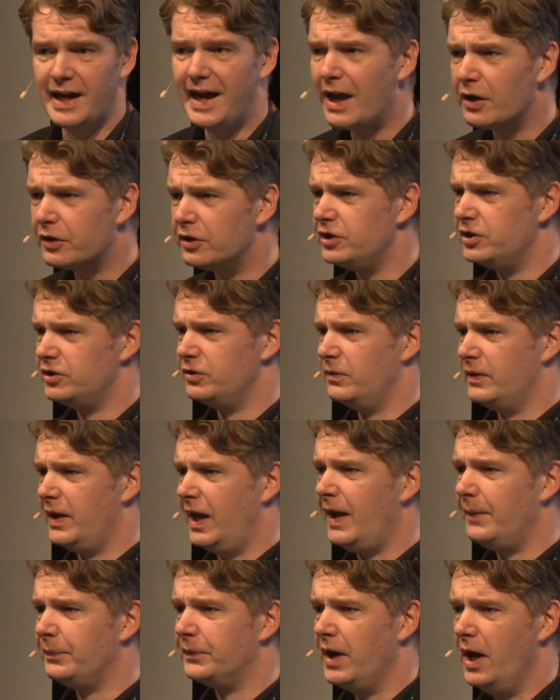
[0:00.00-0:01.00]
And how can you do
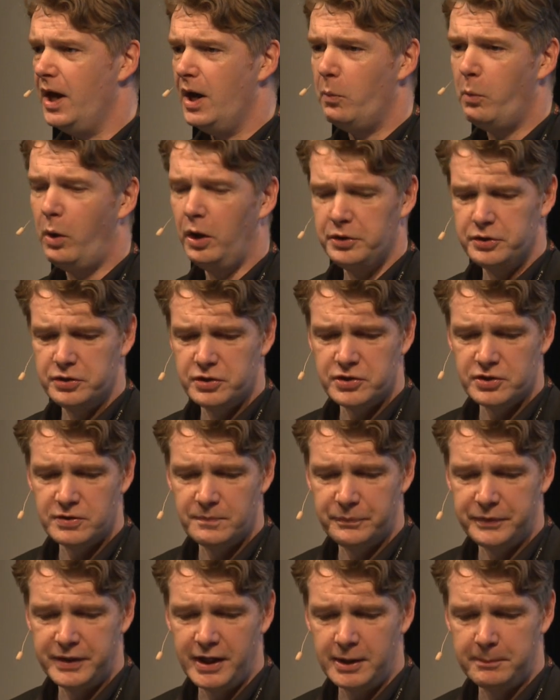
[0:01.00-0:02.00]
that? Well, you
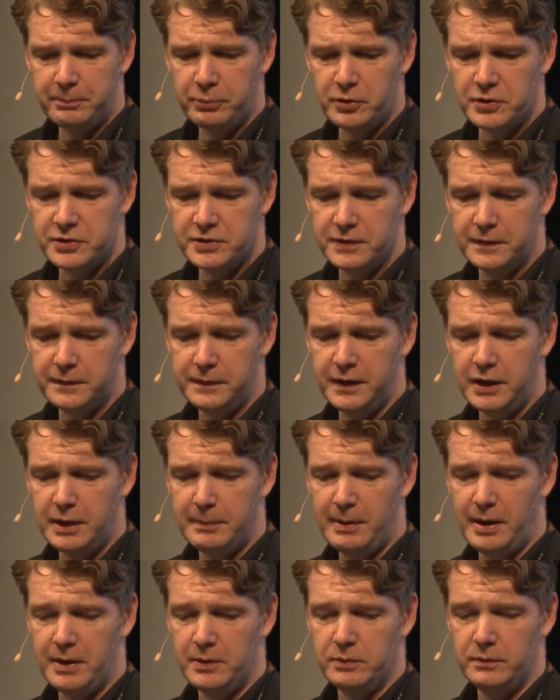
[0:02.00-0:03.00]
just get a person to think
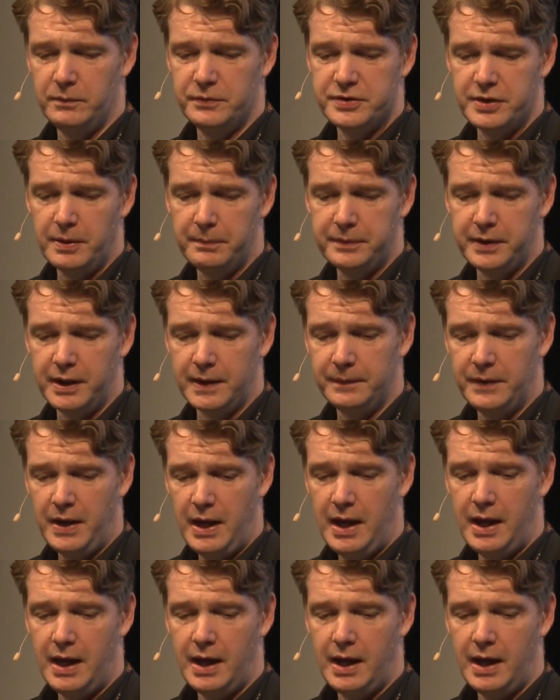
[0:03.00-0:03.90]
about something,